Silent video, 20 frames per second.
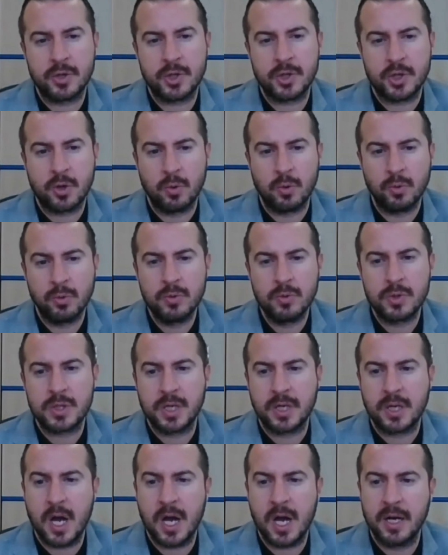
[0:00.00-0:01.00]
schools
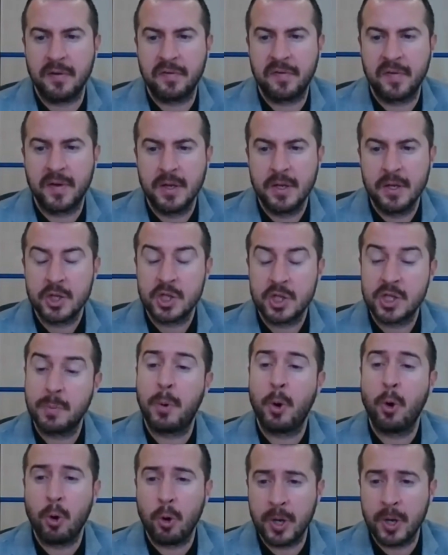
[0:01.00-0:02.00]
to kind of
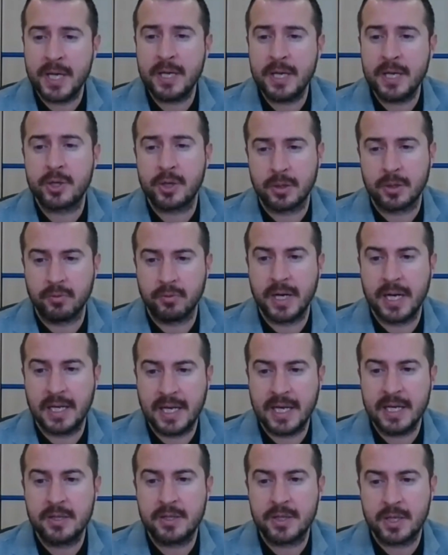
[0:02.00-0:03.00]
support each other
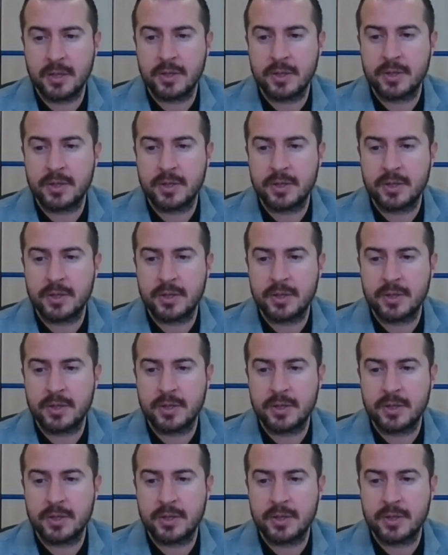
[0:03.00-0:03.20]
really,